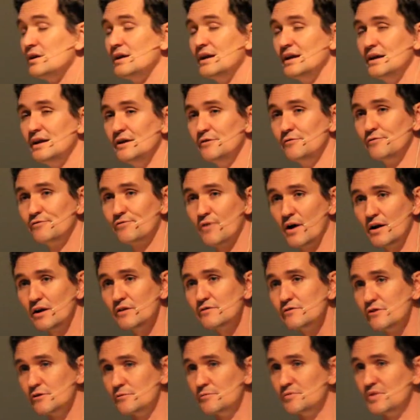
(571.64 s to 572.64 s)
put in
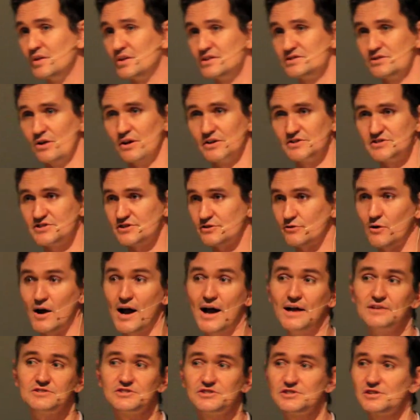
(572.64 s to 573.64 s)
front of them, things like
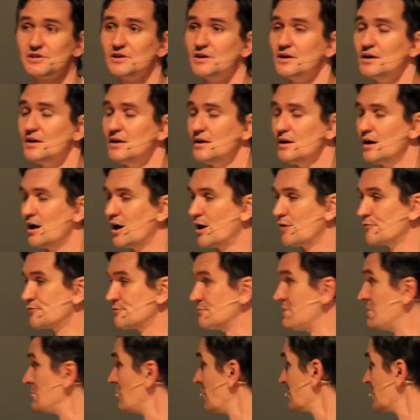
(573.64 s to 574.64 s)
Scratch uh,